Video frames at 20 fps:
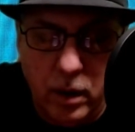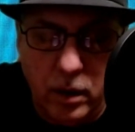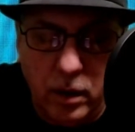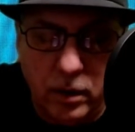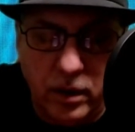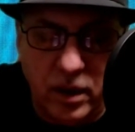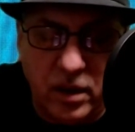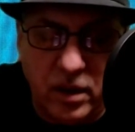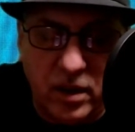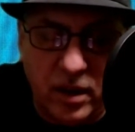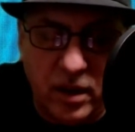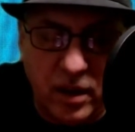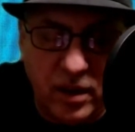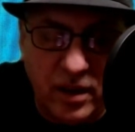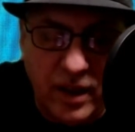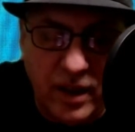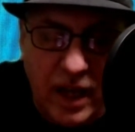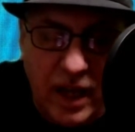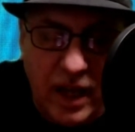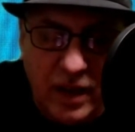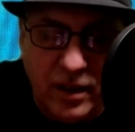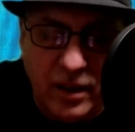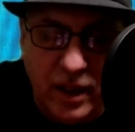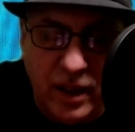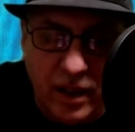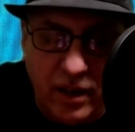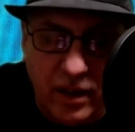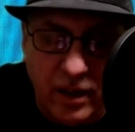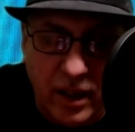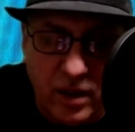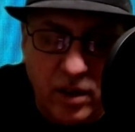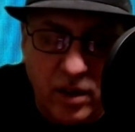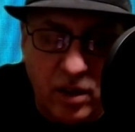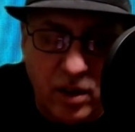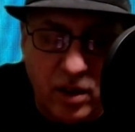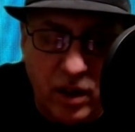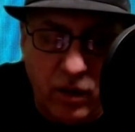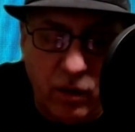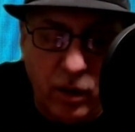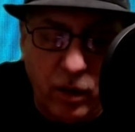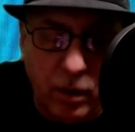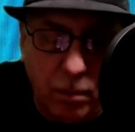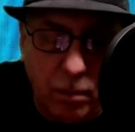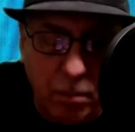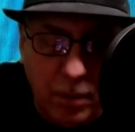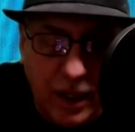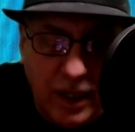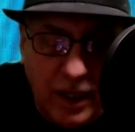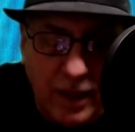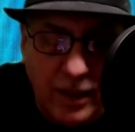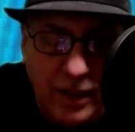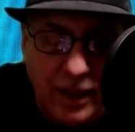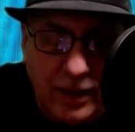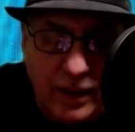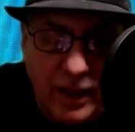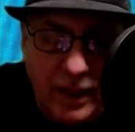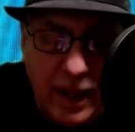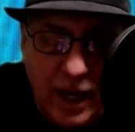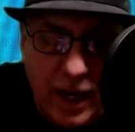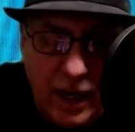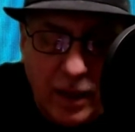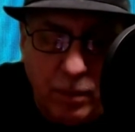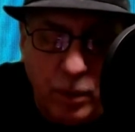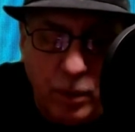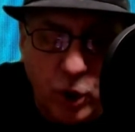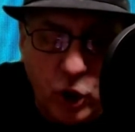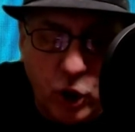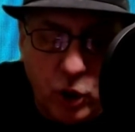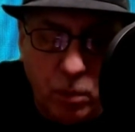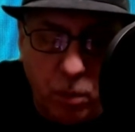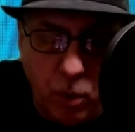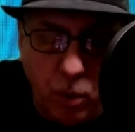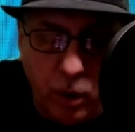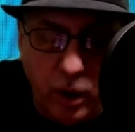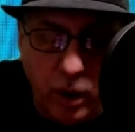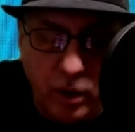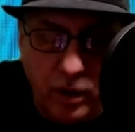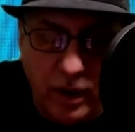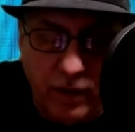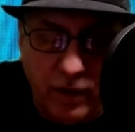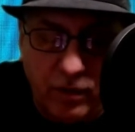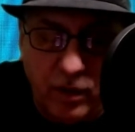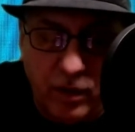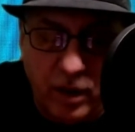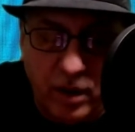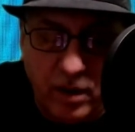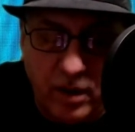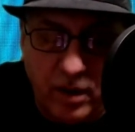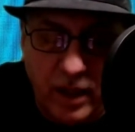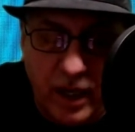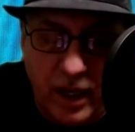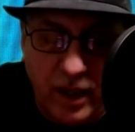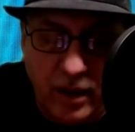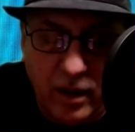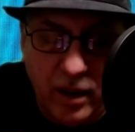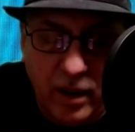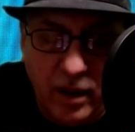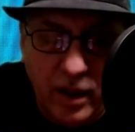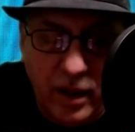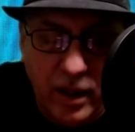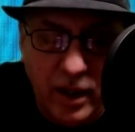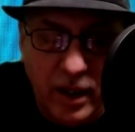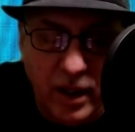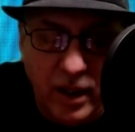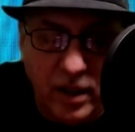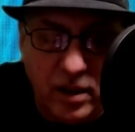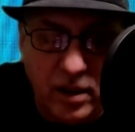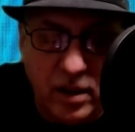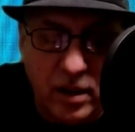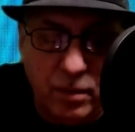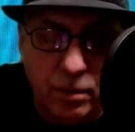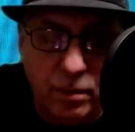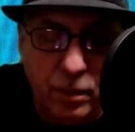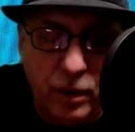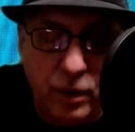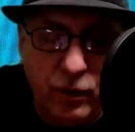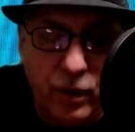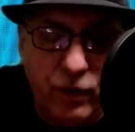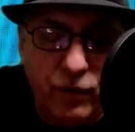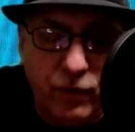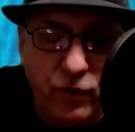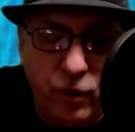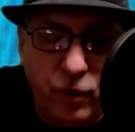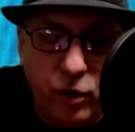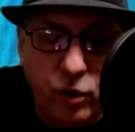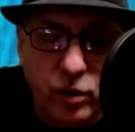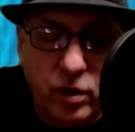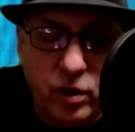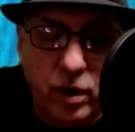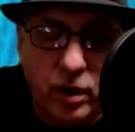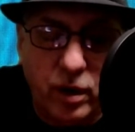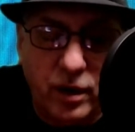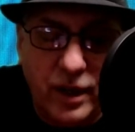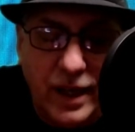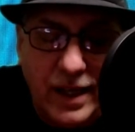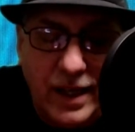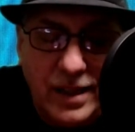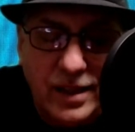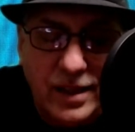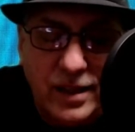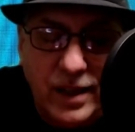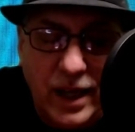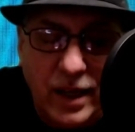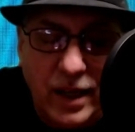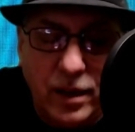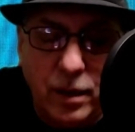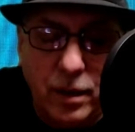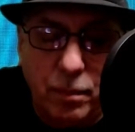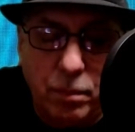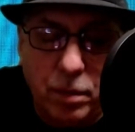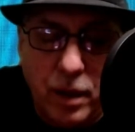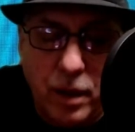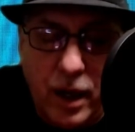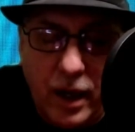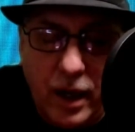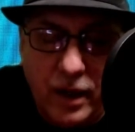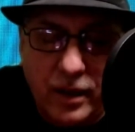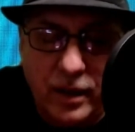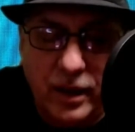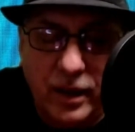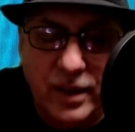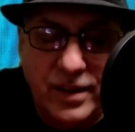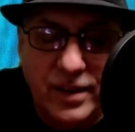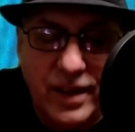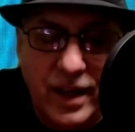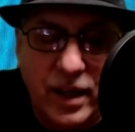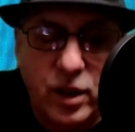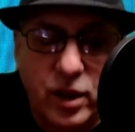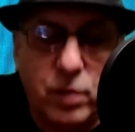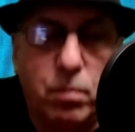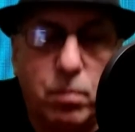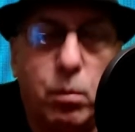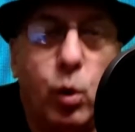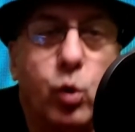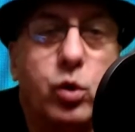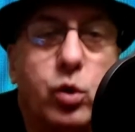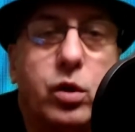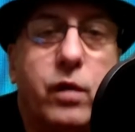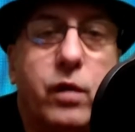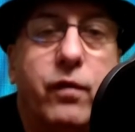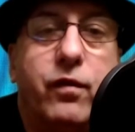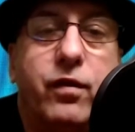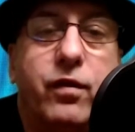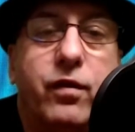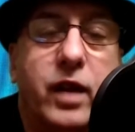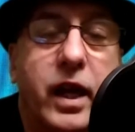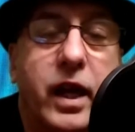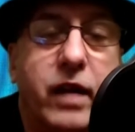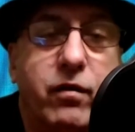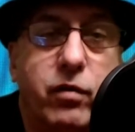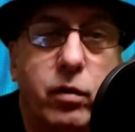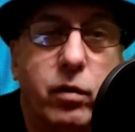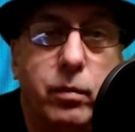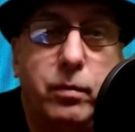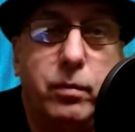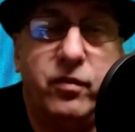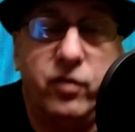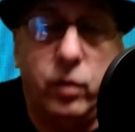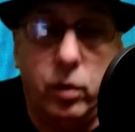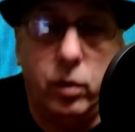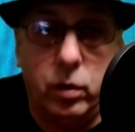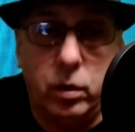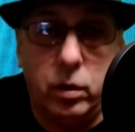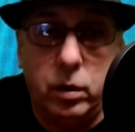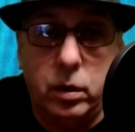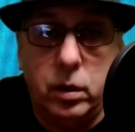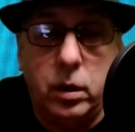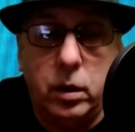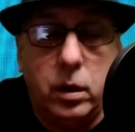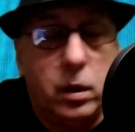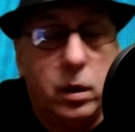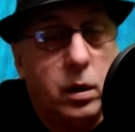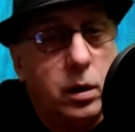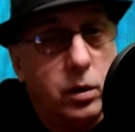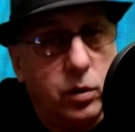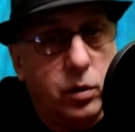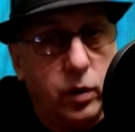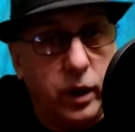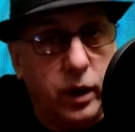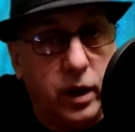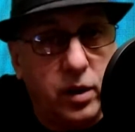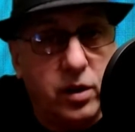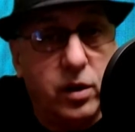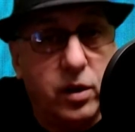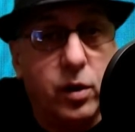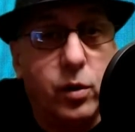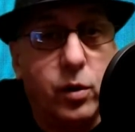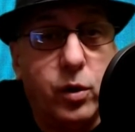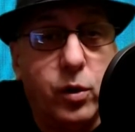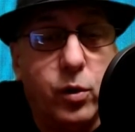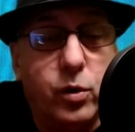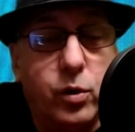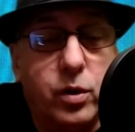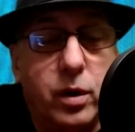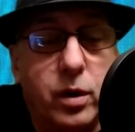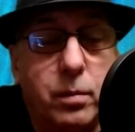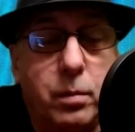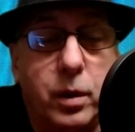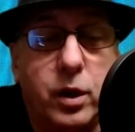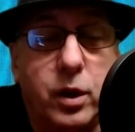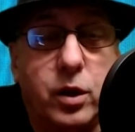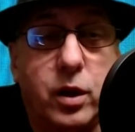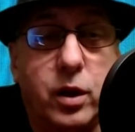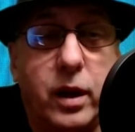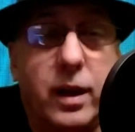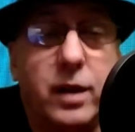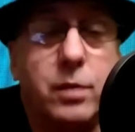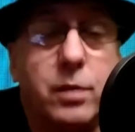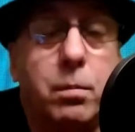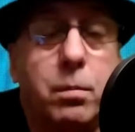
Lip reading: This does not necessarily mean that the item is spoiled after this date. It simply refers to the last date the product is at its most flavorful. So you can still use it, but it's at its